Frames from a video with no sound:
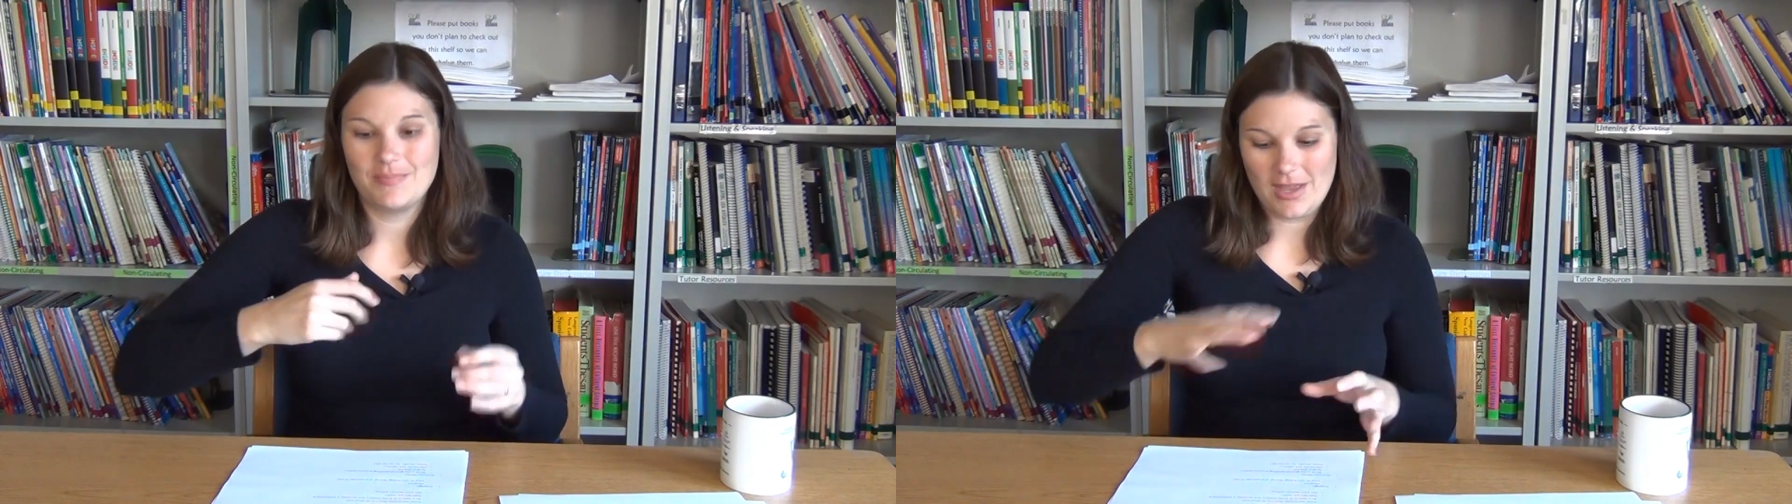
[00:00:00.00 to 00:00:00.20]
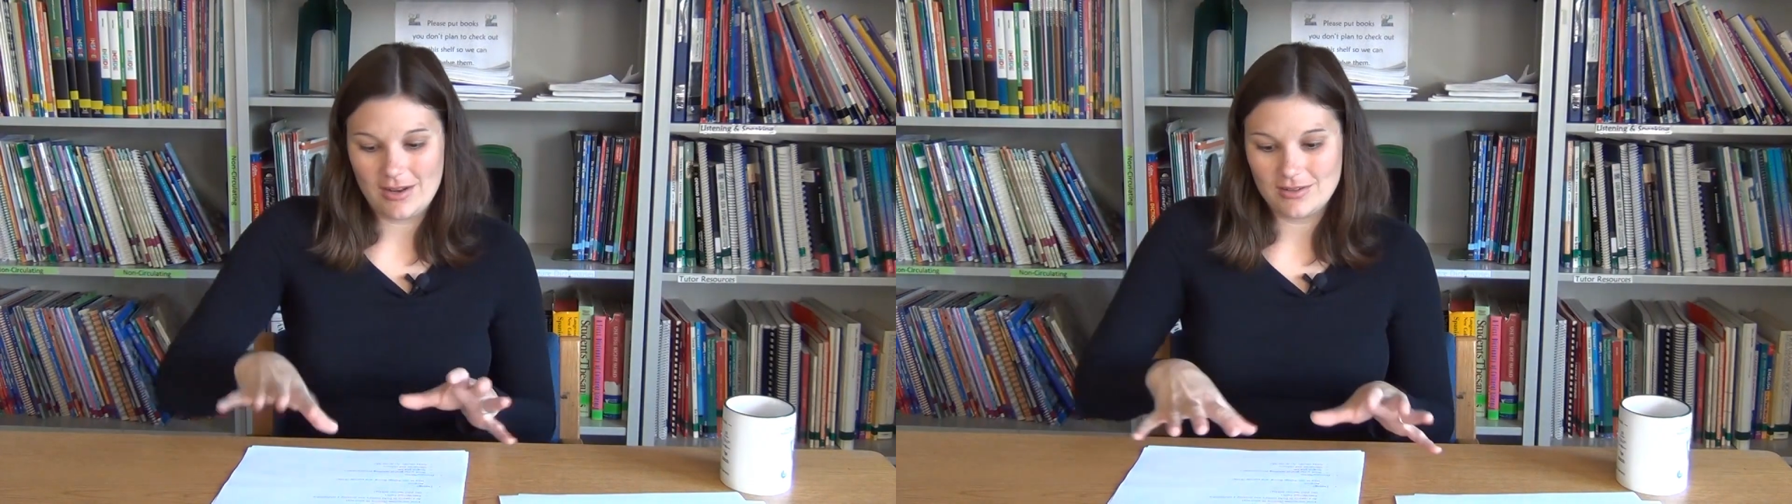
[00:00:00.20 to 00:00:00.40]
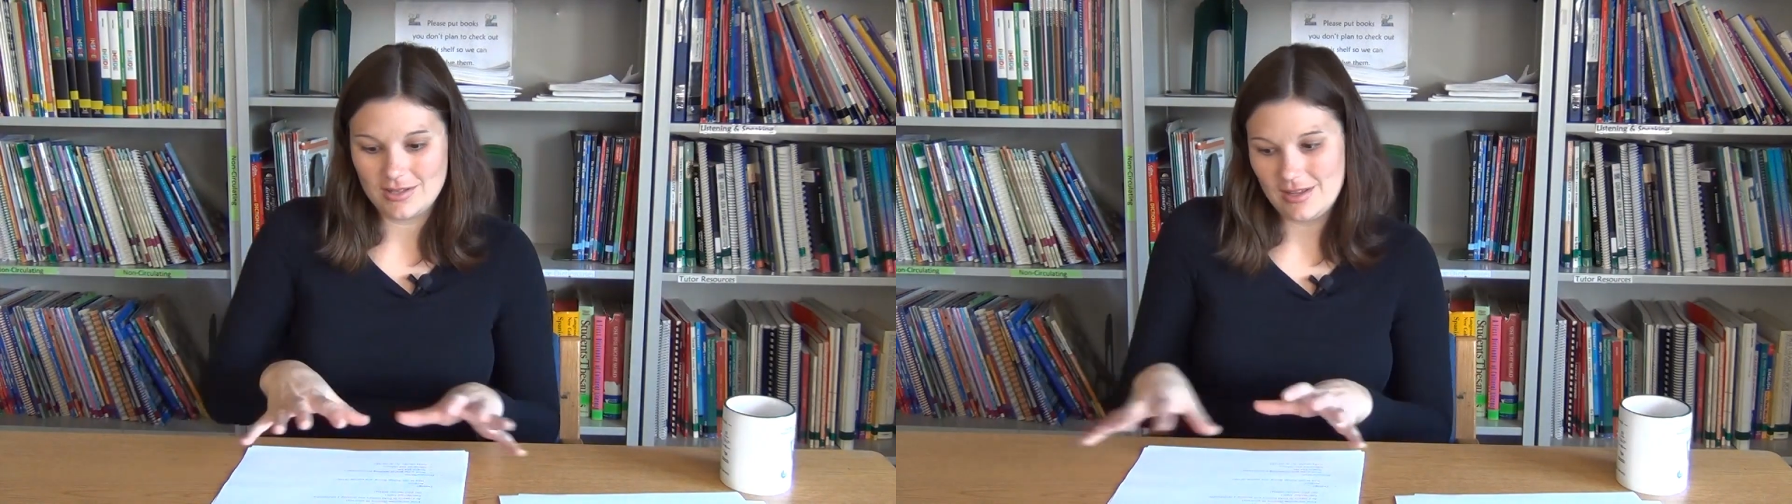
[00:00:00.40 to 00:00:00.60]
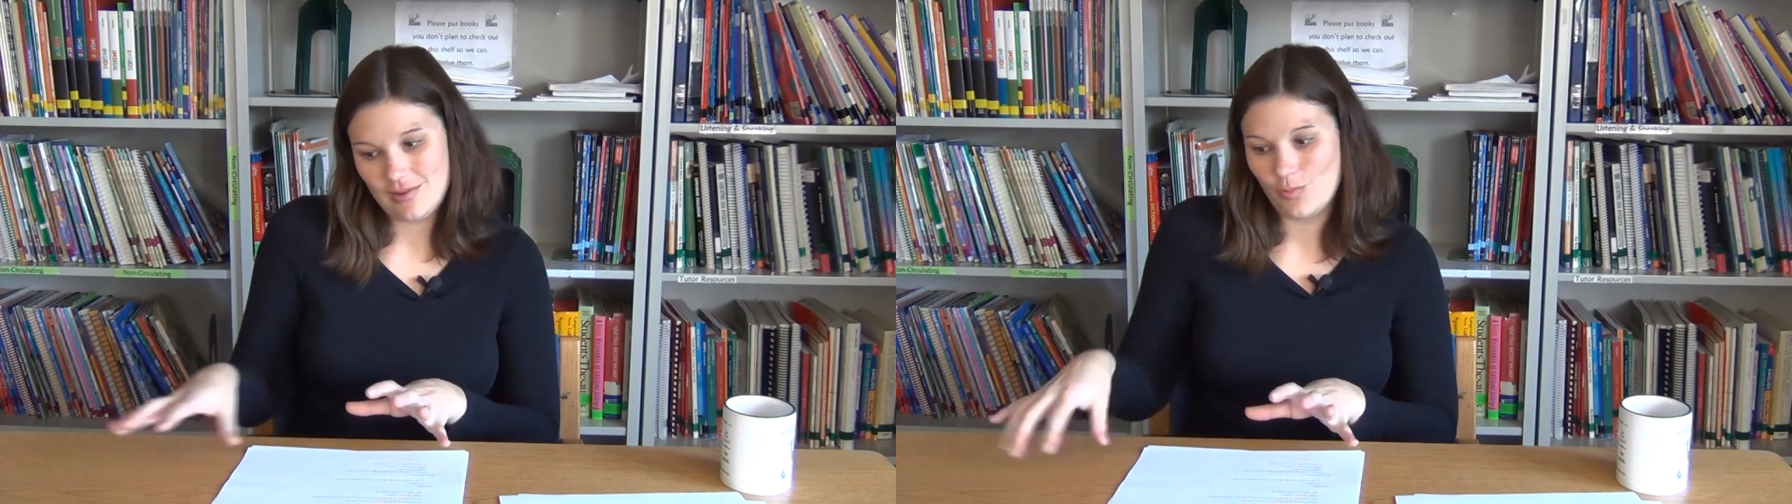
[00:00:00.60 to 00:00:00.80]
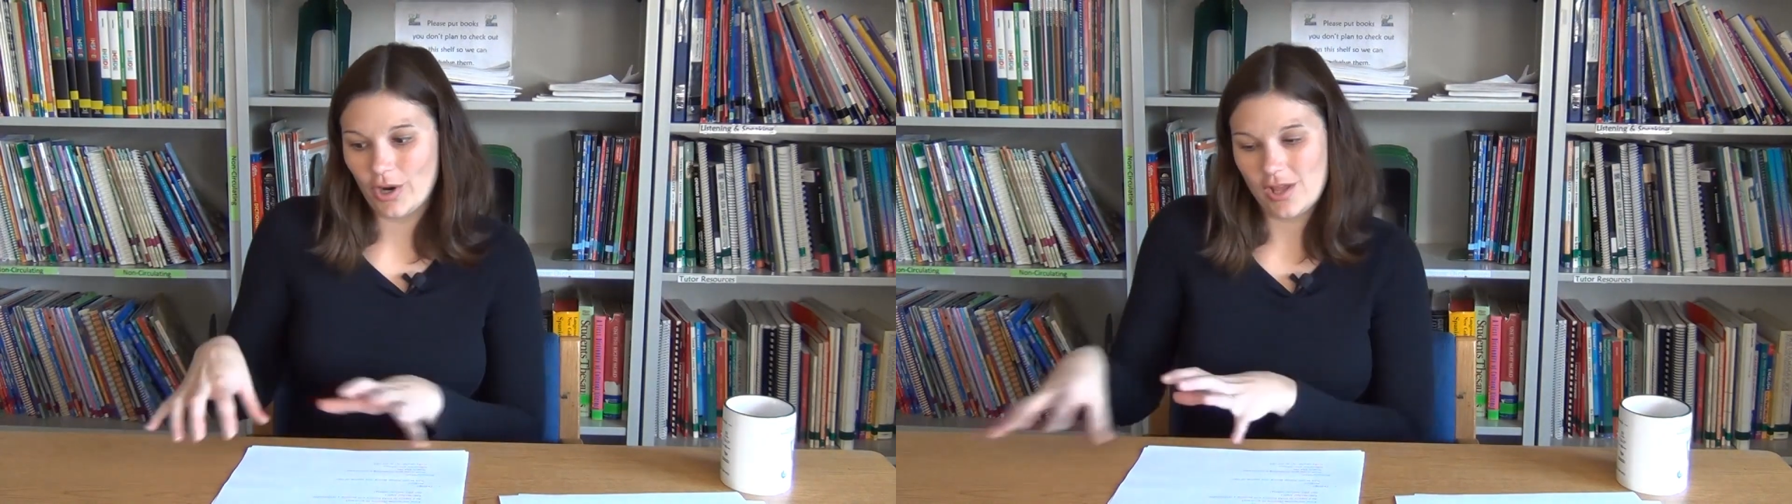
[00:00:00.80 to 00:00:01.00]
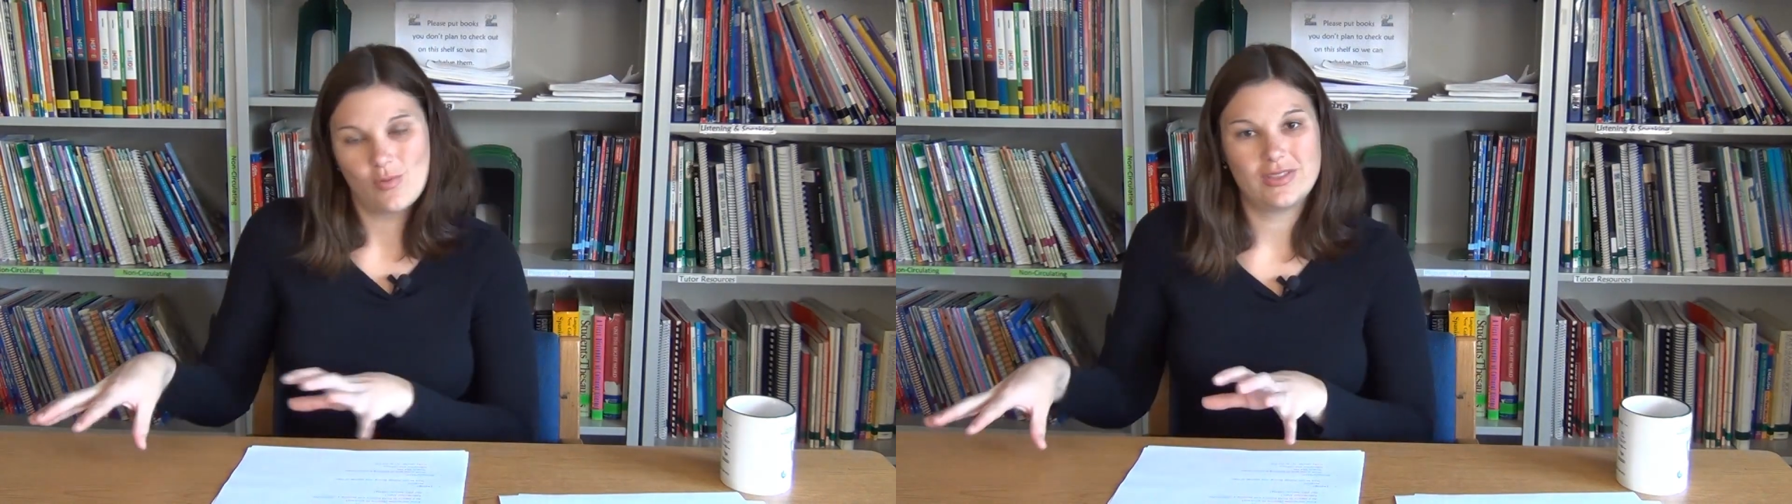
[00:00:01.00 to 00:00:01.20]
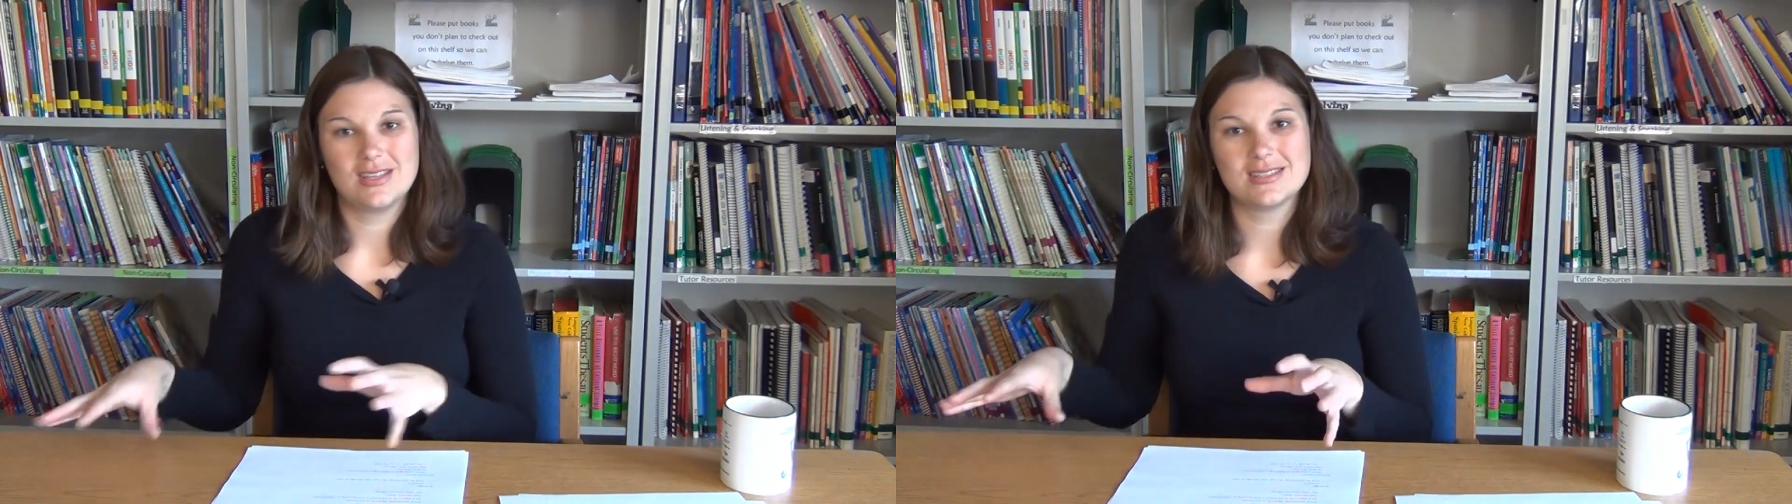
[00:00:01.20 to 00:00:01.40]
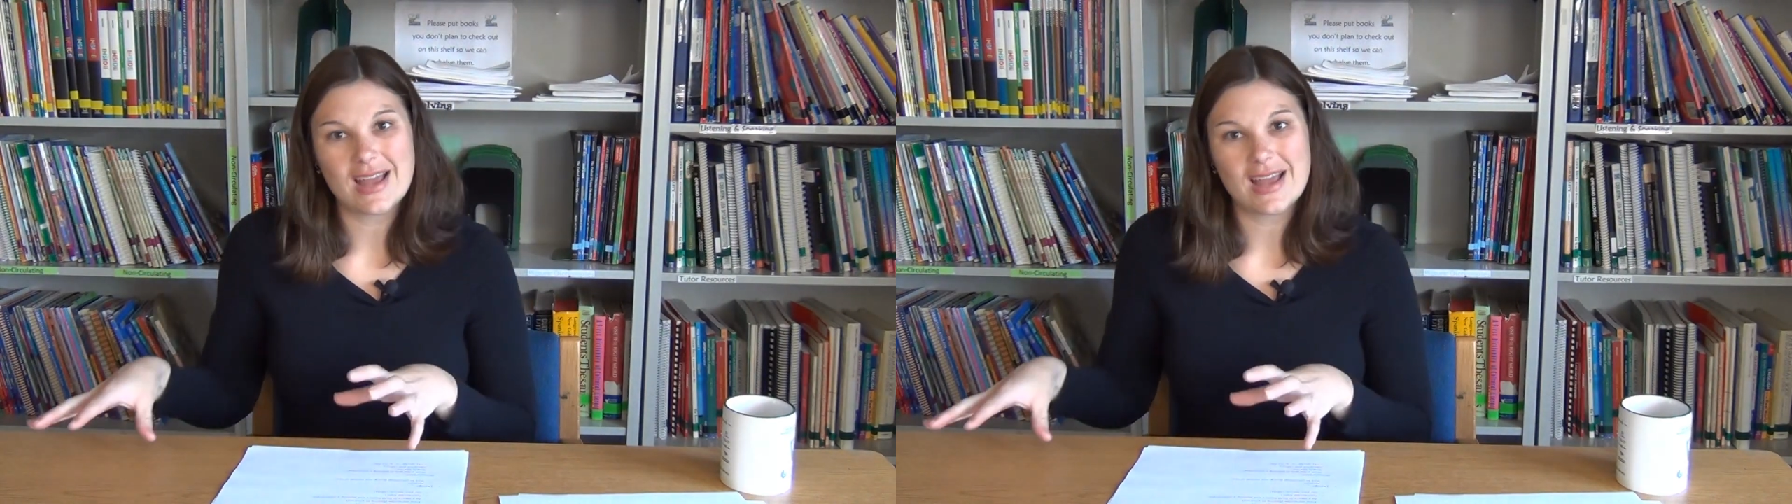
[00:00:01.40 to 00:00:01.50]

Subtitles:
and in working with these